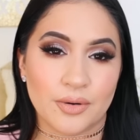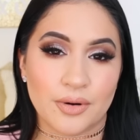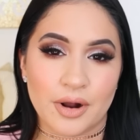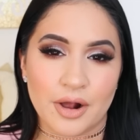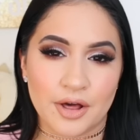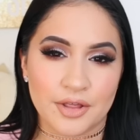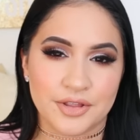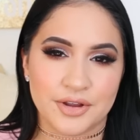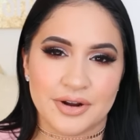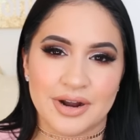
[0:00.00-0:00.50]
or
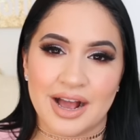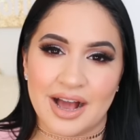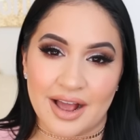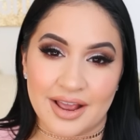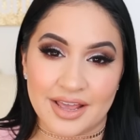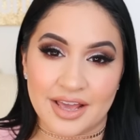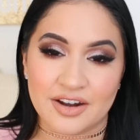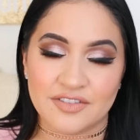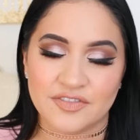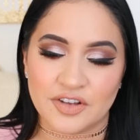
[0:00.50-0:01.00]
other
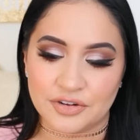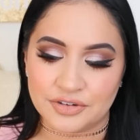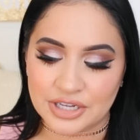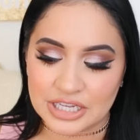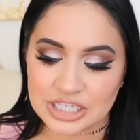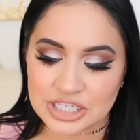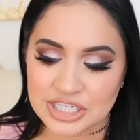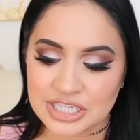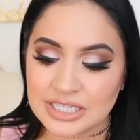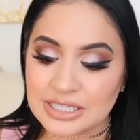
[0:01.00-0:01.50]
high-end
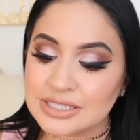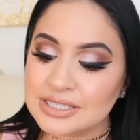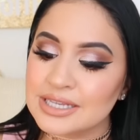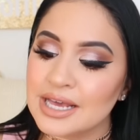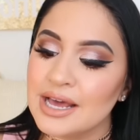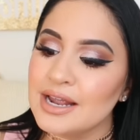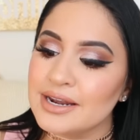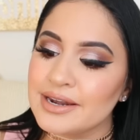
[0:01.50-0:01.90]
foundations.